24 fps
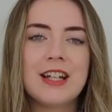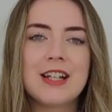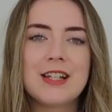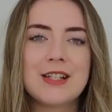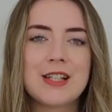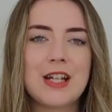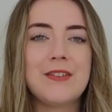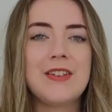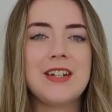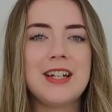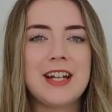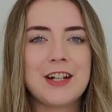
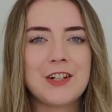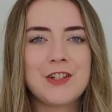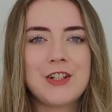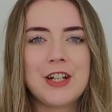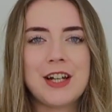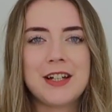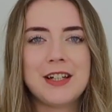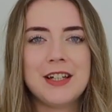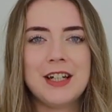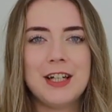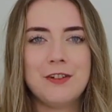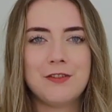So the next
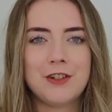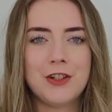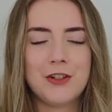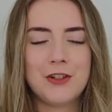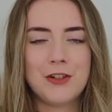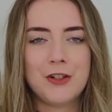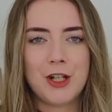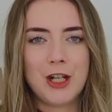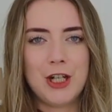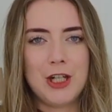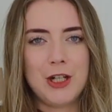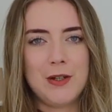jacket I've got to
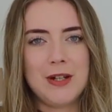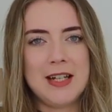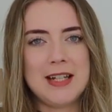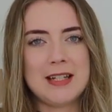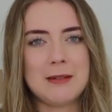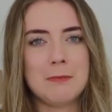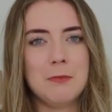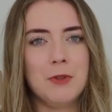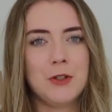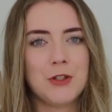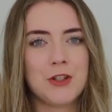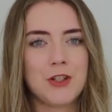show you
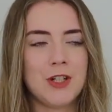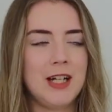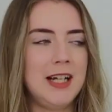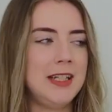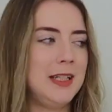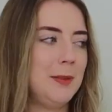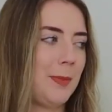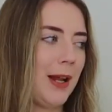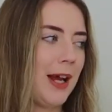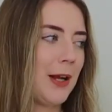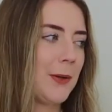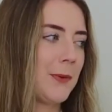is much like
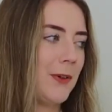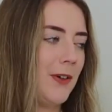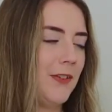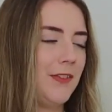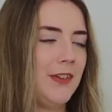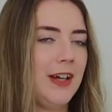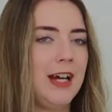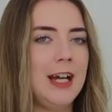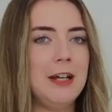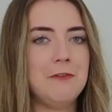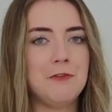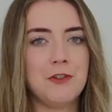the black one
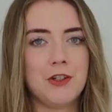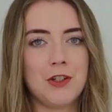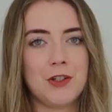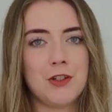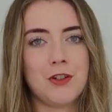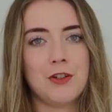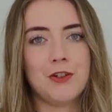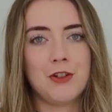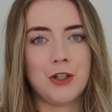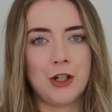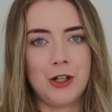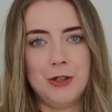that I've
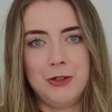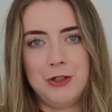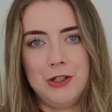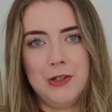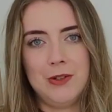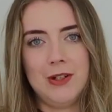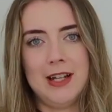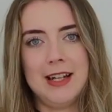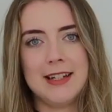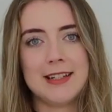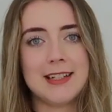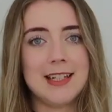just shown
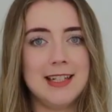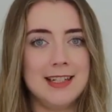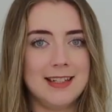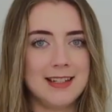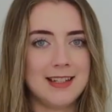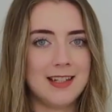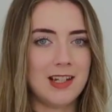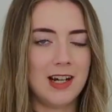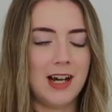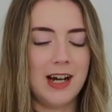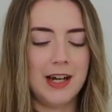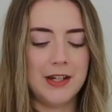you, like in
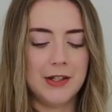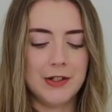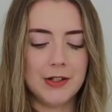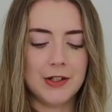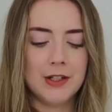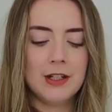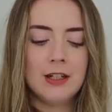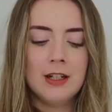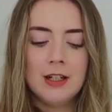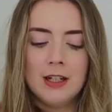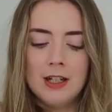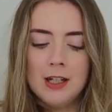
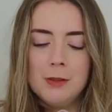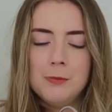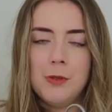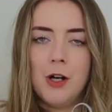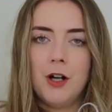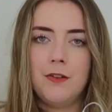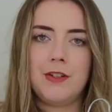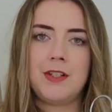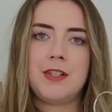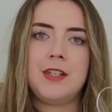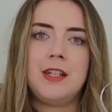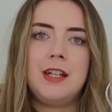style, but
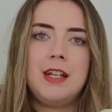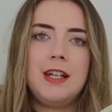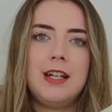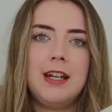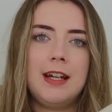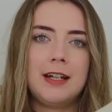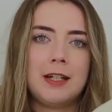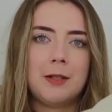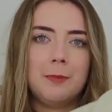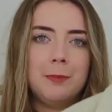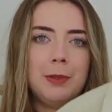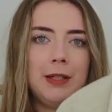obviously
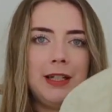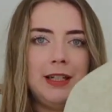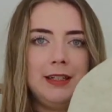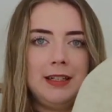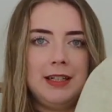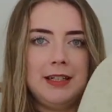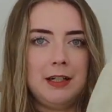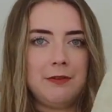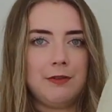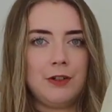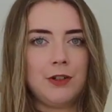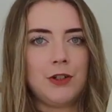a completely
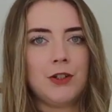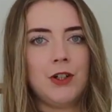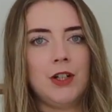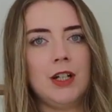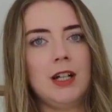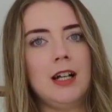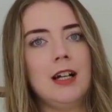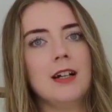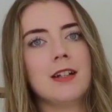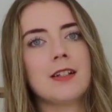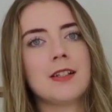different colour.